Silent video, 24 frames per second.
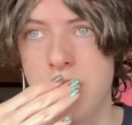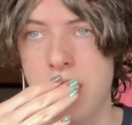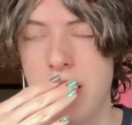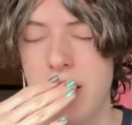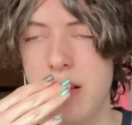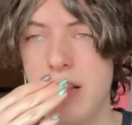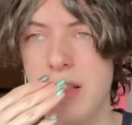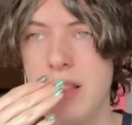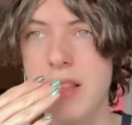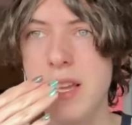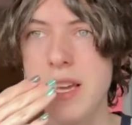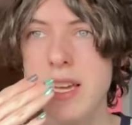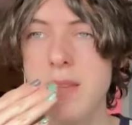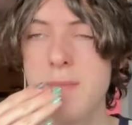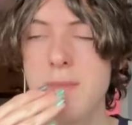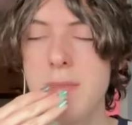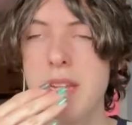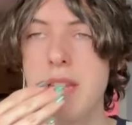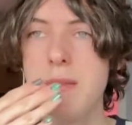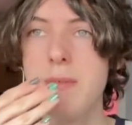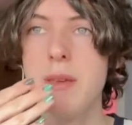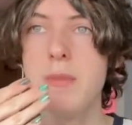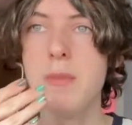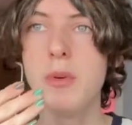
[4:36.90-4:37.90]
like many
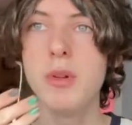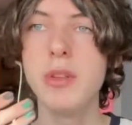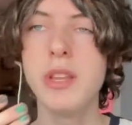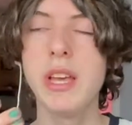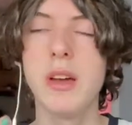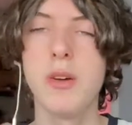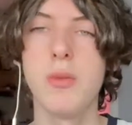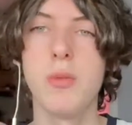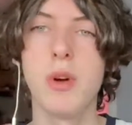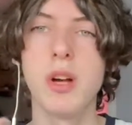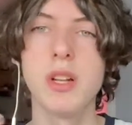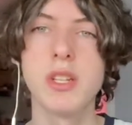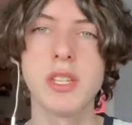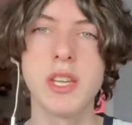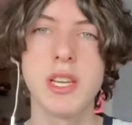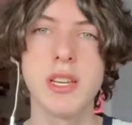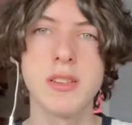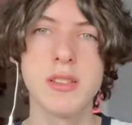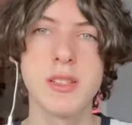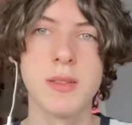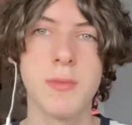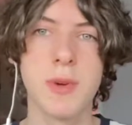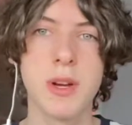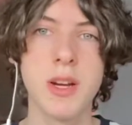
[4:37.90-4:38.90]
people that watch
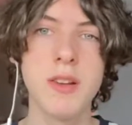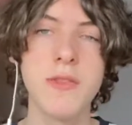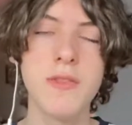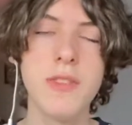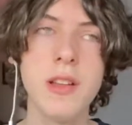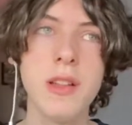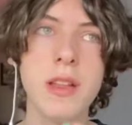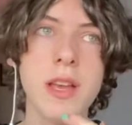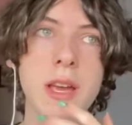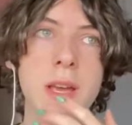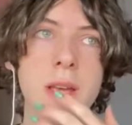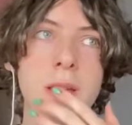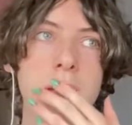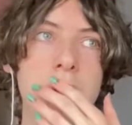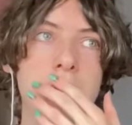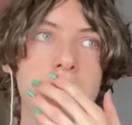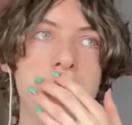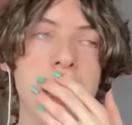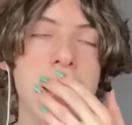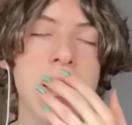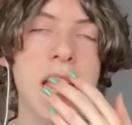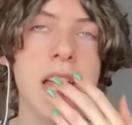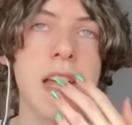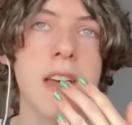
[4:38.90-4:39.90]
ASMR, I feel like I
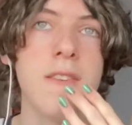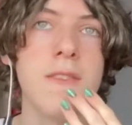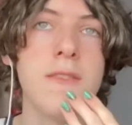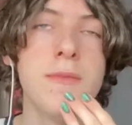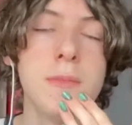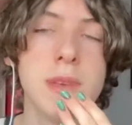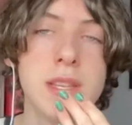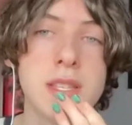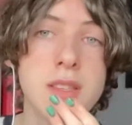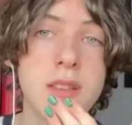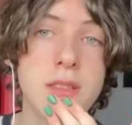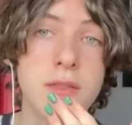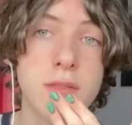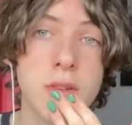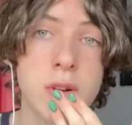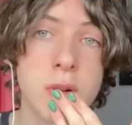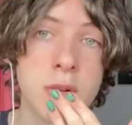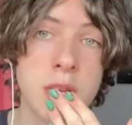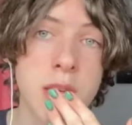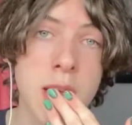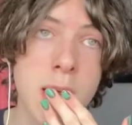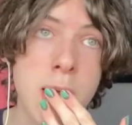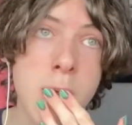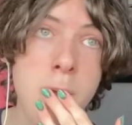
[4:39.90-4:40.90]
have
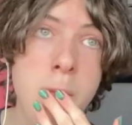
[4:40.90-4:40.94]
misophonia,